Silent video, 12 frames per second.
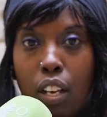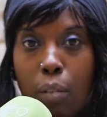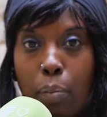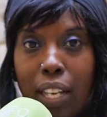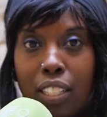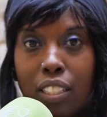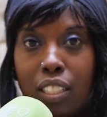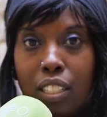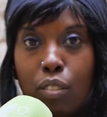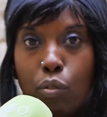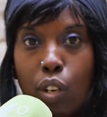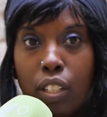
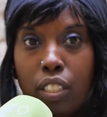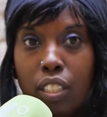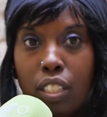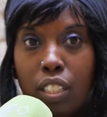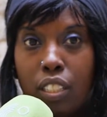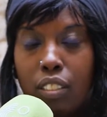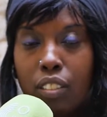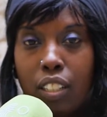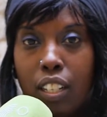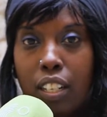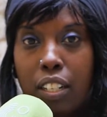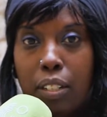painting, writing.
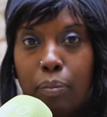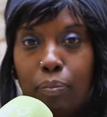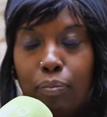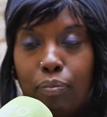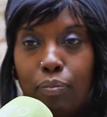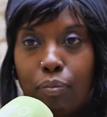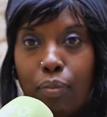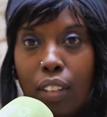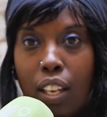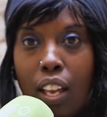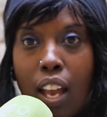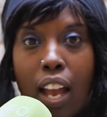
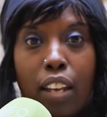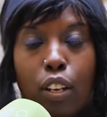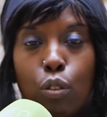And